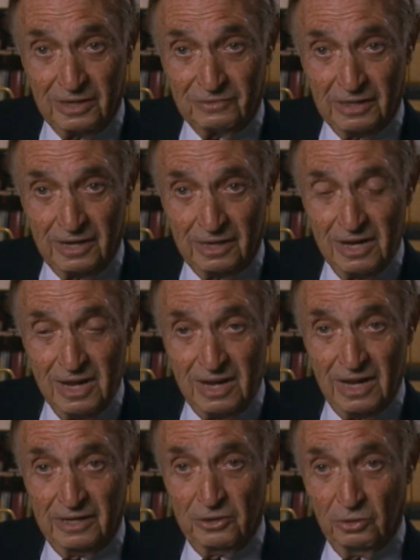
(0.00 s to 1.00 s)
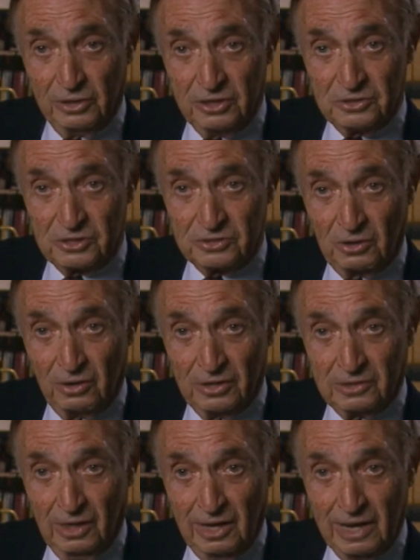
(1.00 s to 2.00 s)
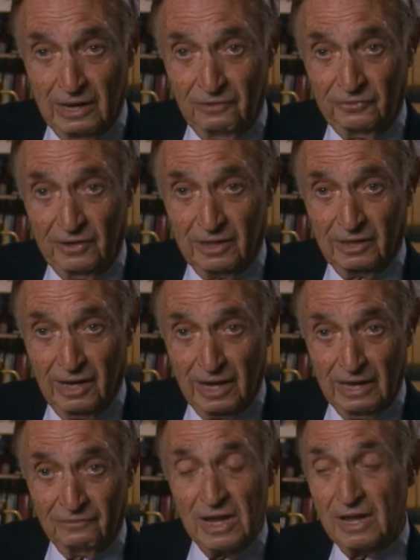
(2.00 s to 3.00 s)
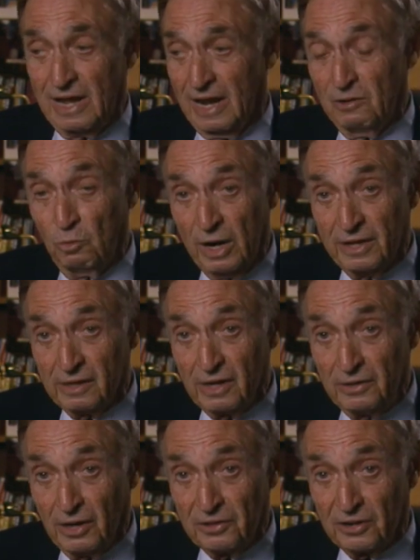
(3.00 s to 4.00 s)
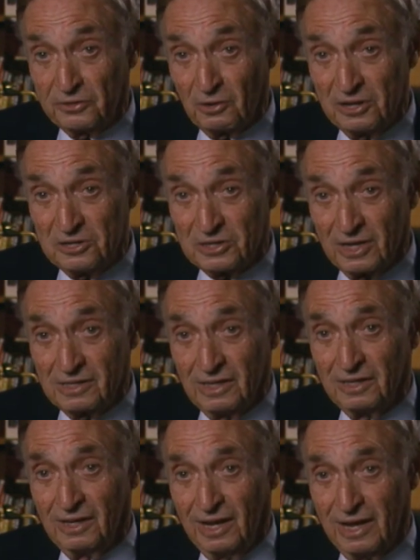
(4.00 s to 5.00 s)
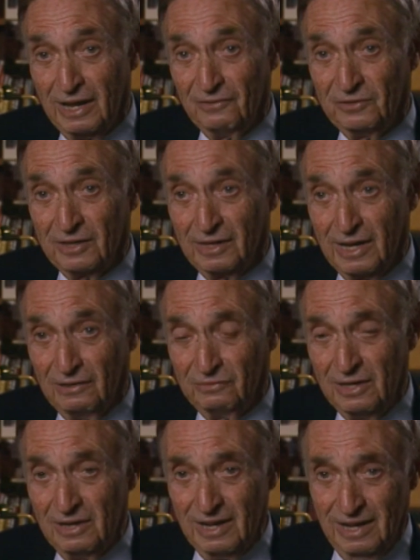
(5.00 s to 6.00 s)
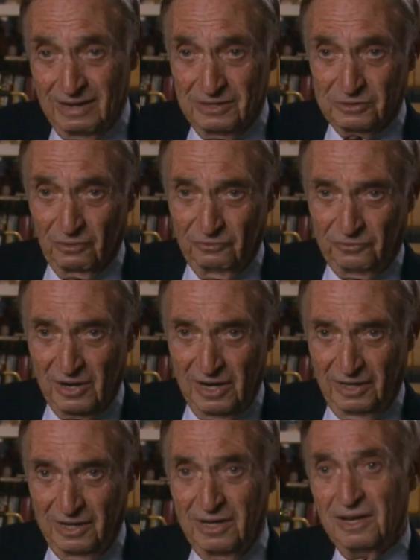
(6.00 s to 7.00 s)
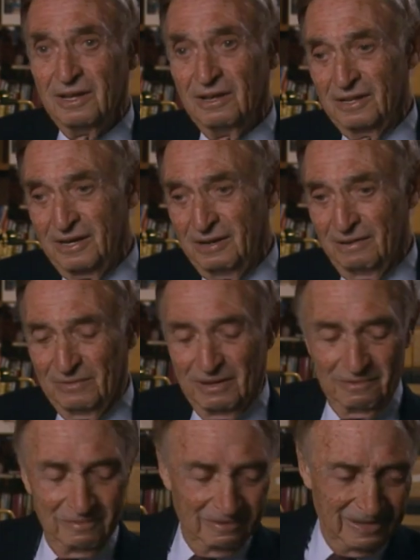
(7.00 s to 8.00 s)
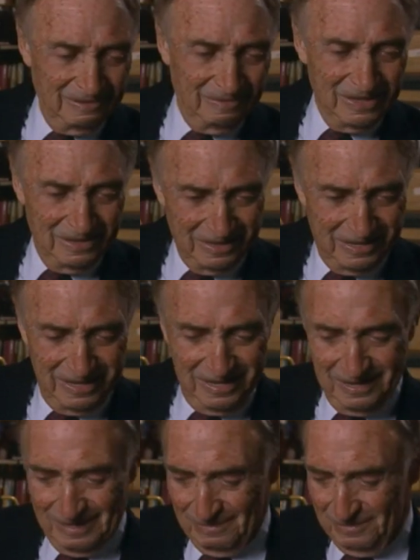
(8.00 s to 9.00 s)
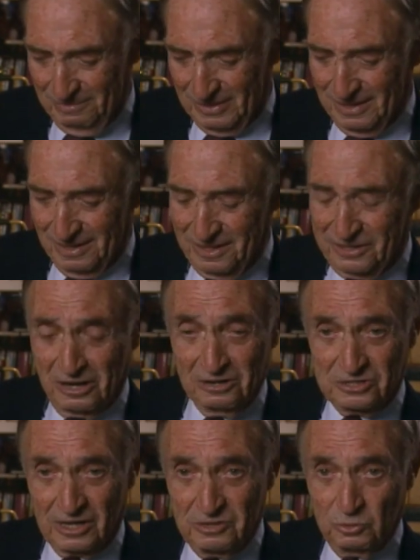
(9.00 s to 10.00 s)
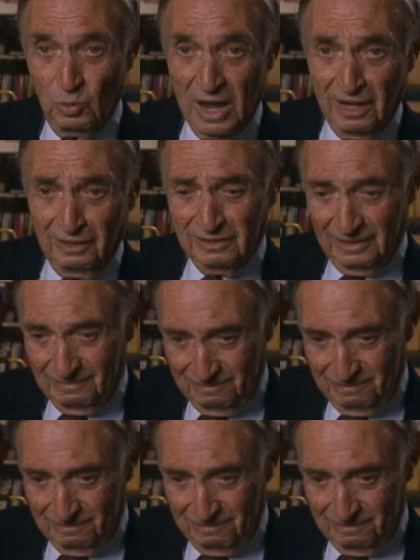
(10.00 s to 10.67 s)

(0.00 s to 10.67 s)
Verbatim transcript: after that. And the audience started to laugh and laugh, and we did another thirty seconds and laugh and laugh. And so finally, the the uh, uh, thug says, "Well,"